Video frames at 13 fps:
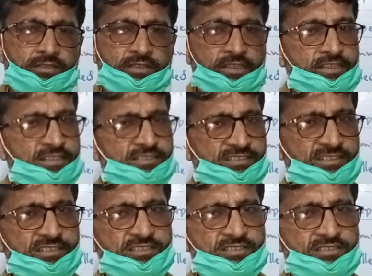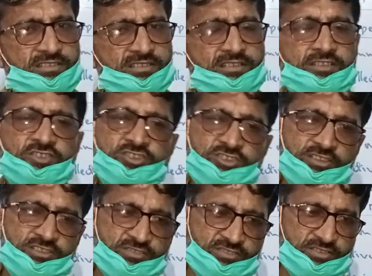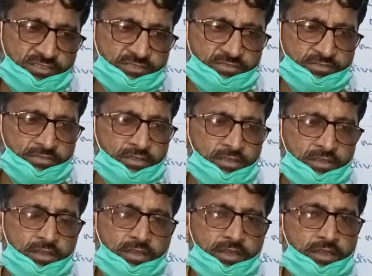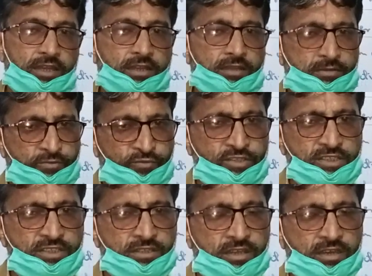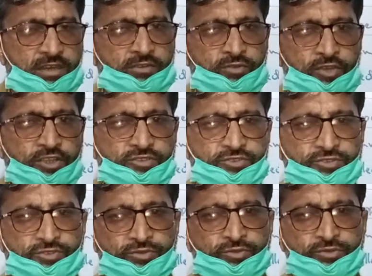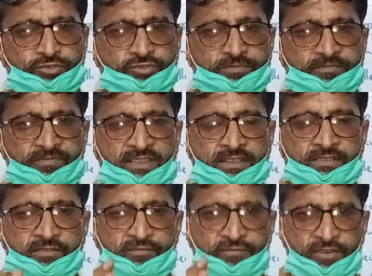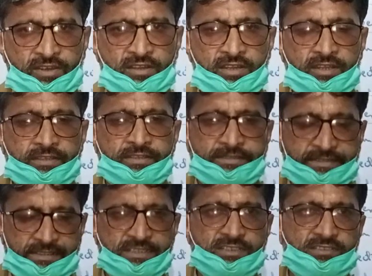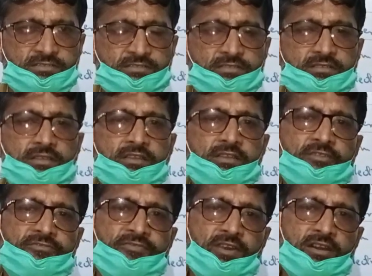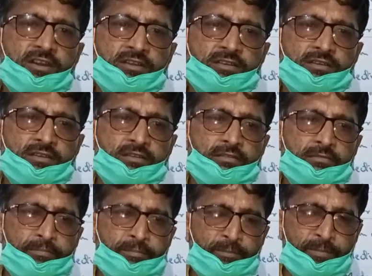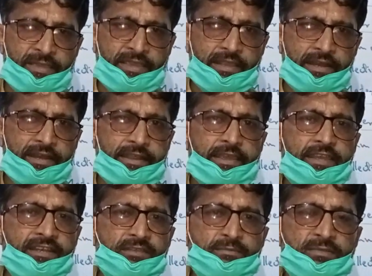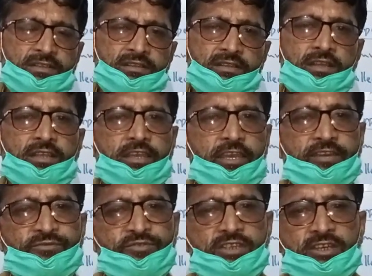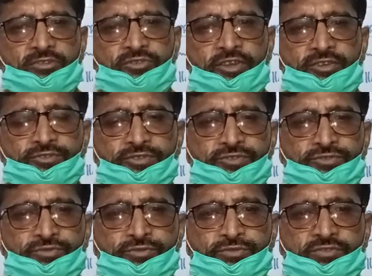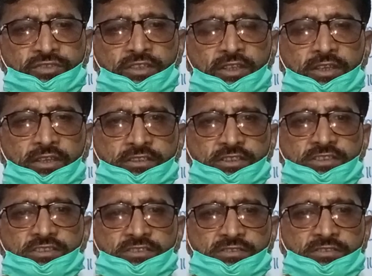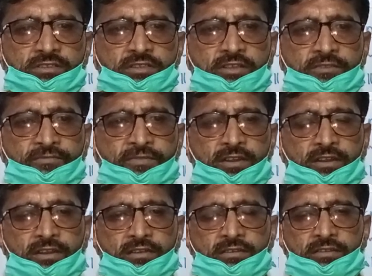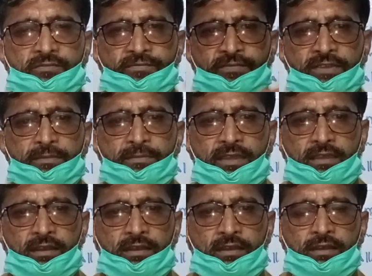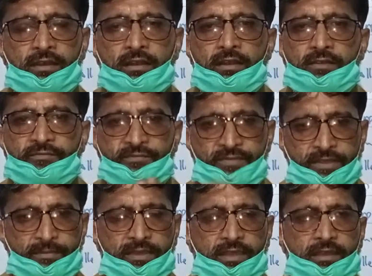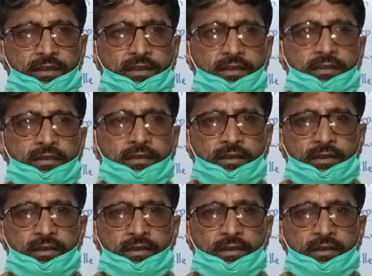he is teacher, she is teacher. We are going to use word teacher for male animal, and we are going to use teacher for female female